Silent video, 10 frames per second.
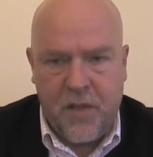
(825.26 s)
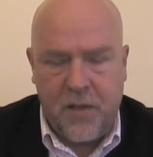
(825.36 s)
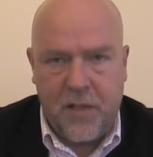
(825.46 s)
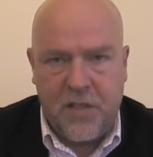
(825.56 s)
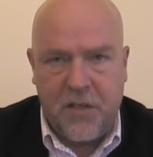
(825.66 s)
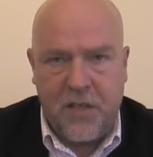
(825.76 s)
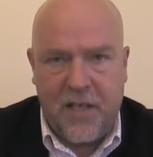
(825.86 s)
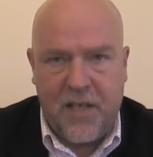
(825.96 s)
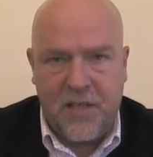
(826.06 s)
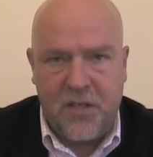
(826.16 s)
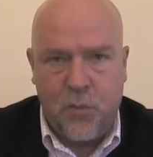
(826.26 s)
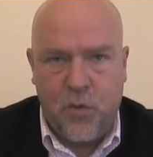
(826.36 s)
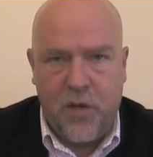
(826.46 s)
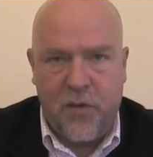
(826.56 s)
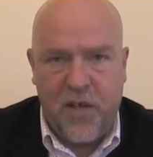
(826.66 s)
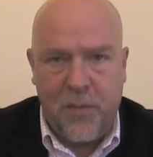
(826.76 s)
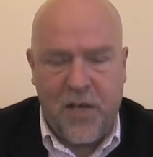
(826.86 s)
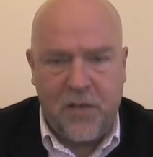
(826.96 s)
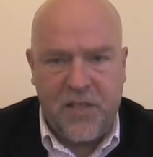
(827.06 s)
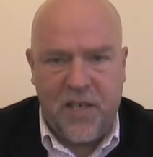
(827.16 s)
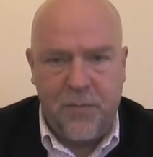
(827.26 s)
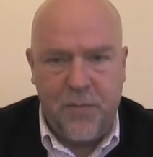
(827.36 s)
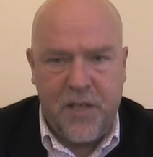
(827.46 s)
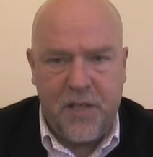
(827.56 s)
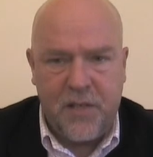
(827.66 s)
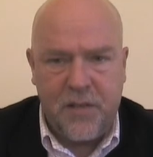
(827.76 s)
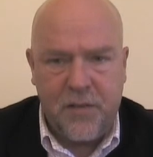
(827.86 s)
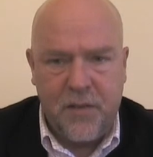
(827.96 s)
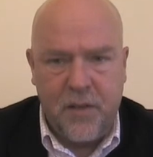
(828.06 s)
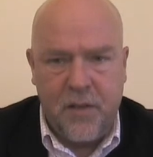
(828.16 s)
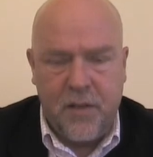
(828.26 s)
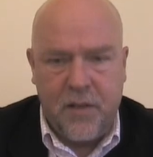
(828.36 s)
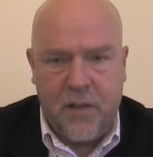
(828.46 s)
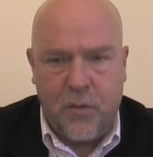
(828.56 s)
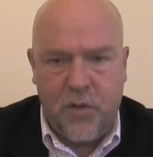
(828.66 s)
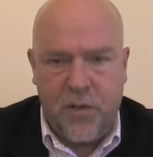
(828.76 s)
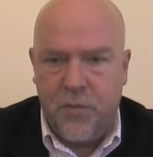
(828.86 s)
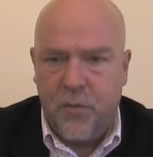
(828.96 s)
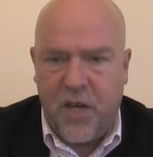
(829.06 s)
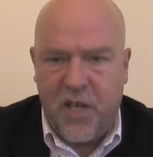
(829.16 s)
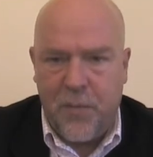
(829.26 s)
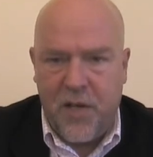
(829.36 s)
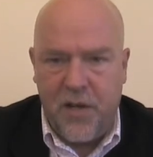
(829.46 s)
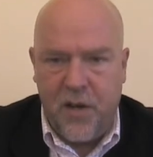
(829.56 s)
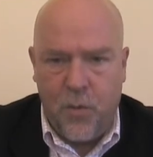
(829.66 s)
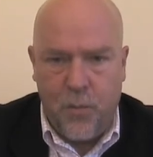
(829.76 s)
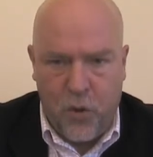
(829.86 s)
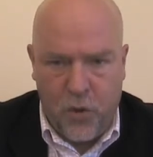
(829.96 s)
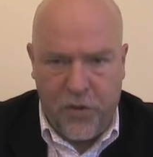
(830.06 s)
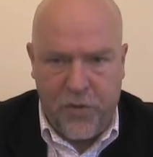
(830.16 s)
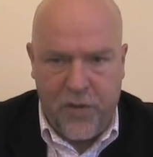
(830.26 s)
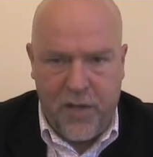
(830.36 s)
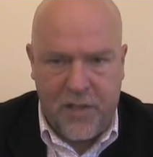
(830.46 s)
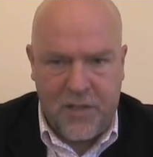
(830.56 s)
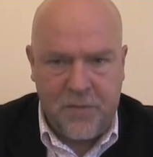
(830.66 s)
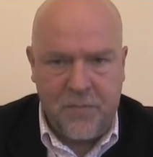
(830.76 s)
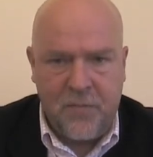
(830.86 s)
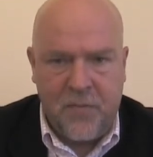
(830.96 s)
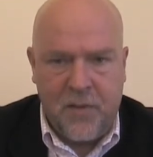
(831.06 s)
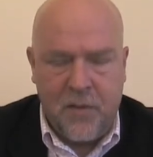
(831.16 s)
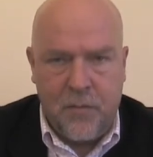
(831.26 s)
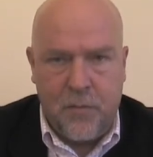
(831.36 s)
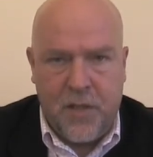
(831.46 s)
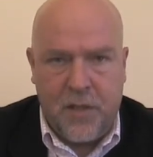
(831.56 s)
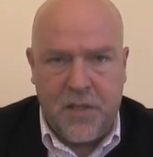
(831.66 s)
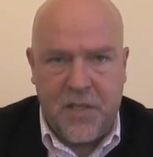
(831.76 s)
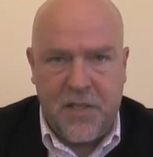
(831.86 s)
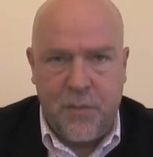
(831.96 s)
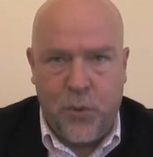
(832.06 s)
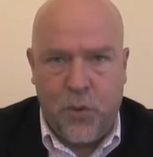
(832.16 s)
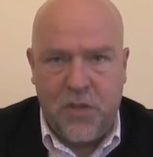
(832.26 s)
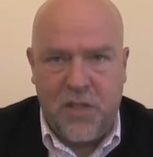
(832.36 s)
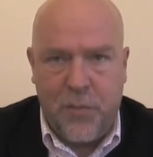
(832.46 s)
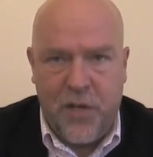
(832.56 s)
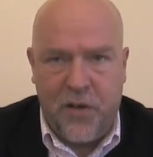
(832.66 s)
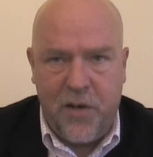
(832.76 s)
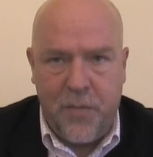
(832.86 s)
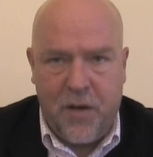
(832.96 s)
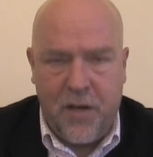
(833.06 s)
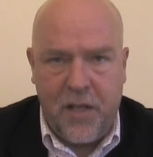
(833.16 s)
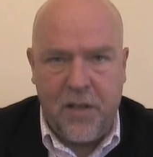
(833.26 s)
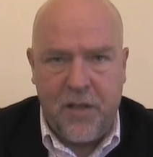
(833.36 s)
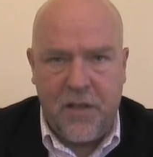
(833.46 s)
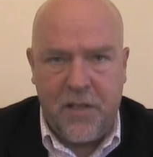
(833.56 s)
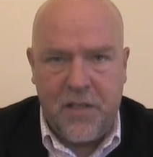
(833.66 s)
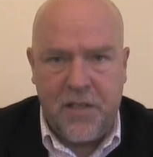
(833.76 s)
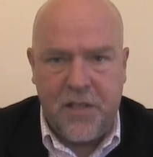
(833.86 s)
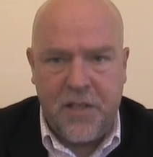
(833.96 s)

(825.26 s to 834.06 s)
and that's going to last somewhere around about 10 minutes. I would recommend no more than that because it's important to bear in mind that